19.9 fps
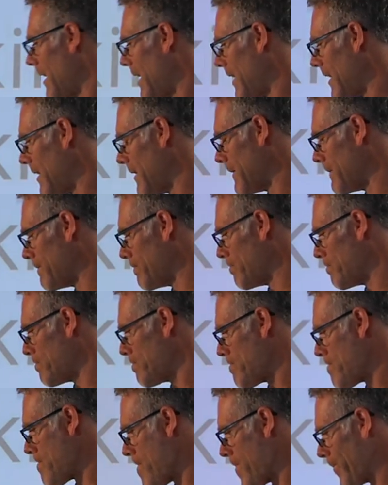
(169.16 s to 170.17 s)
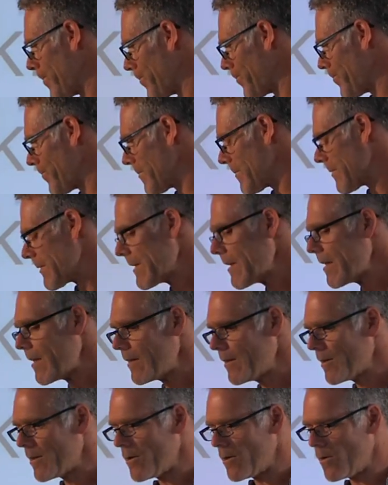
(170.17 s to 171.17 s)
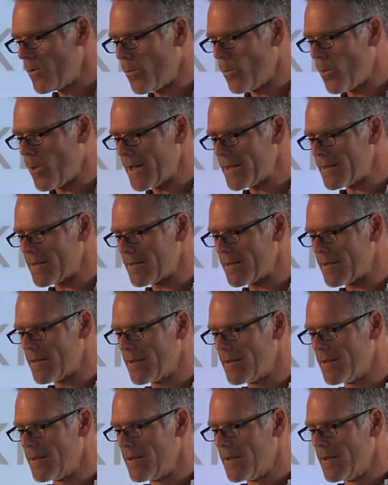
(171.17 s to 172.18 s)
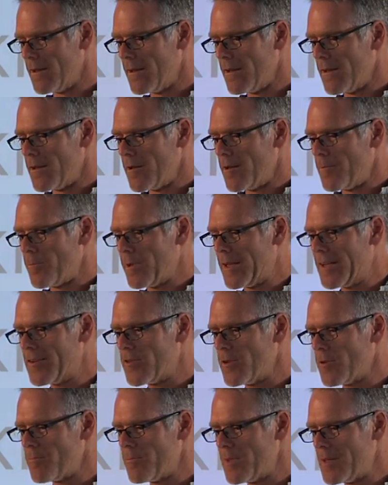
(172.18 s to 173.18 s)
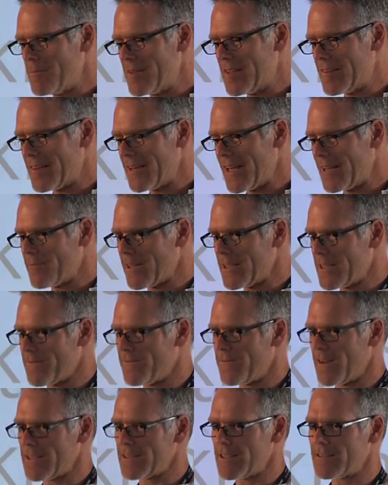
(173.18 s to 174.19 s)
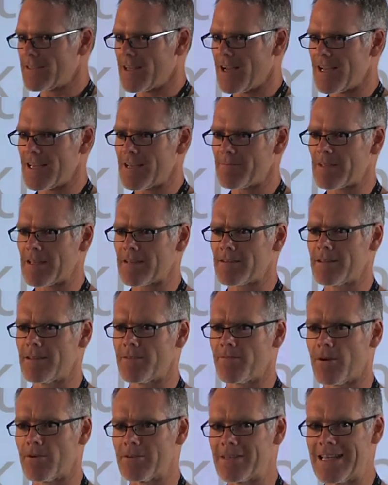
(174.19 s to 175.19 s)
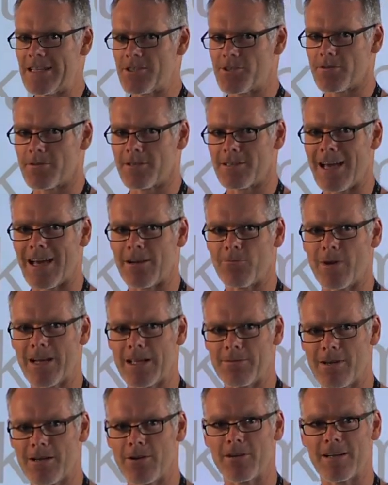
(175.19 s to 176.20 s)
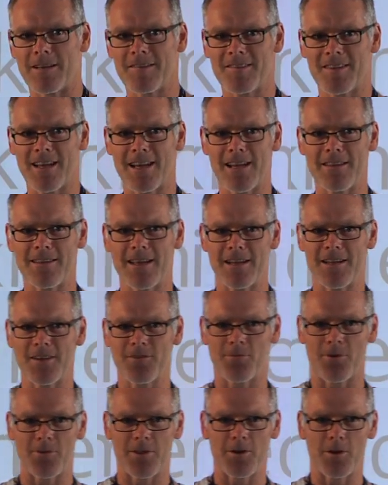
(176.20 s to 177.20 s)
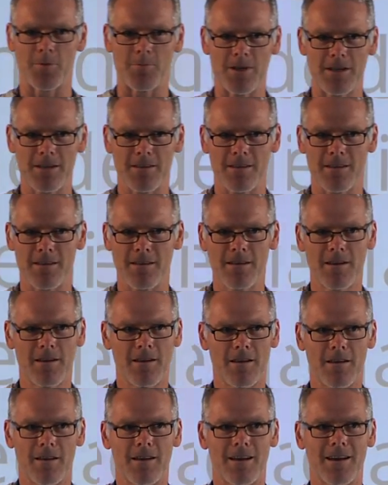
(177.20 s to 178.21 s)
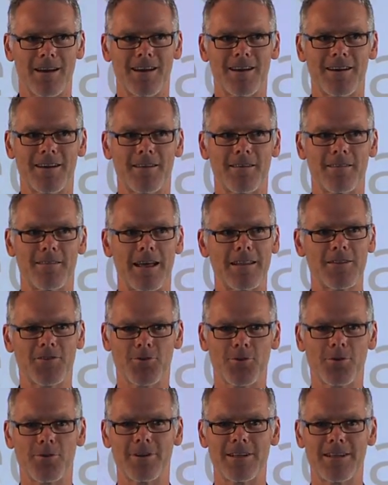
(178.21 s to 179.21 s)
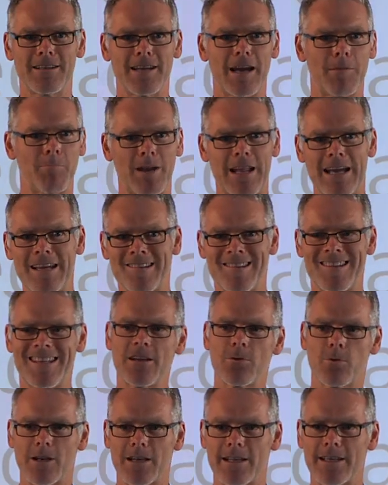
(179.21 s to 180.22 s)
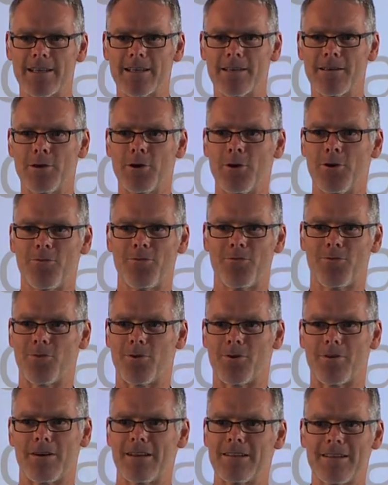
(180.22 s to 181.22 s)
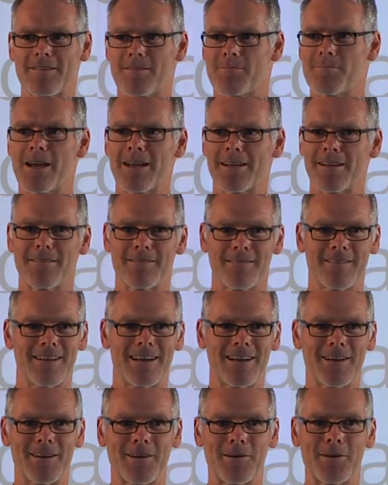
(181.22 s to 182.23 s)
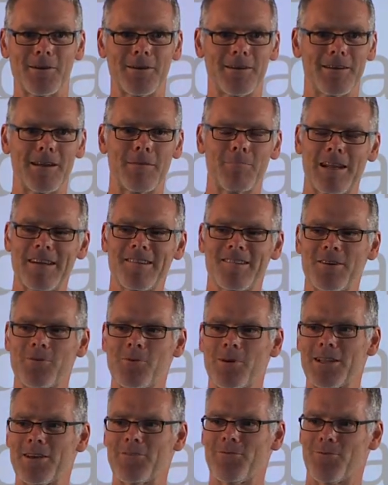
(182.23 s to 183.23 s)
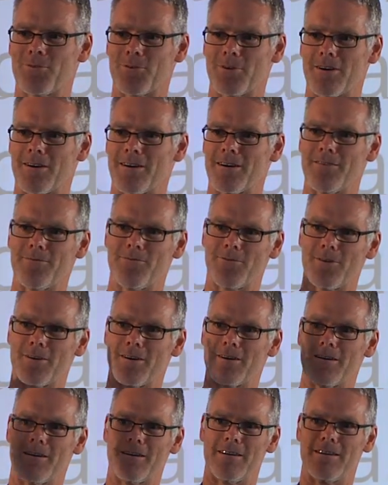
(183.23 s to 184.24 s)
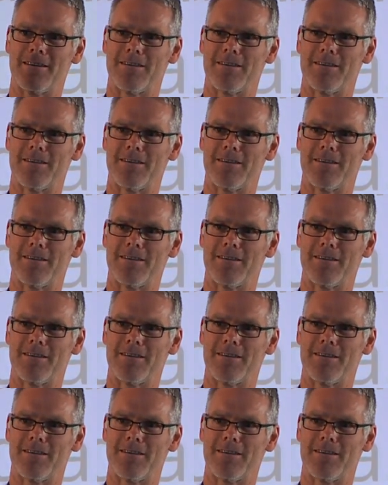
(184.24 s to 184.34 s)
Um, what Please don't be misled by the fact that I am at the foundation and whatever I'm going to say then is for the community. Uh, that story applies equally for, it doesn't matter, uh, it applies equally for, for uh,